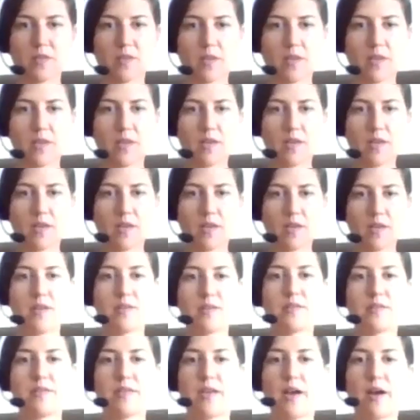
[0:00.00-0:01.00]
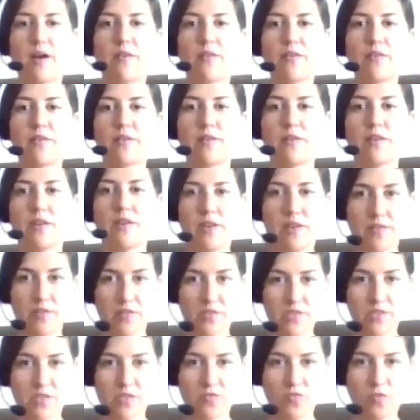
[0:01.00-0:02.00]
and down.
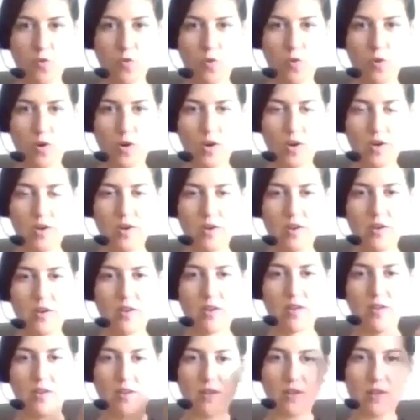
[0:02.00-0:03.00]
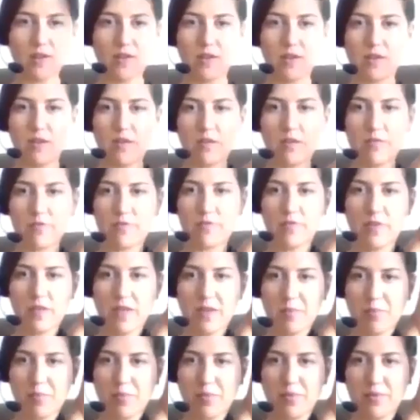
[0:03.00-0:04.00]
This is 4,
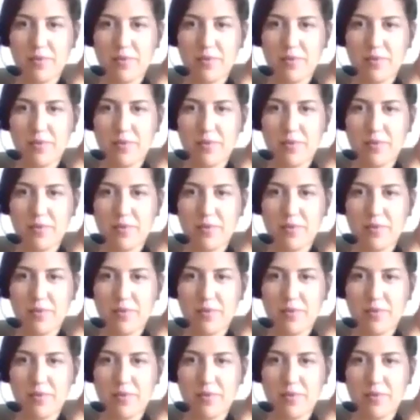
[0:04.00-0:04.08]
flip,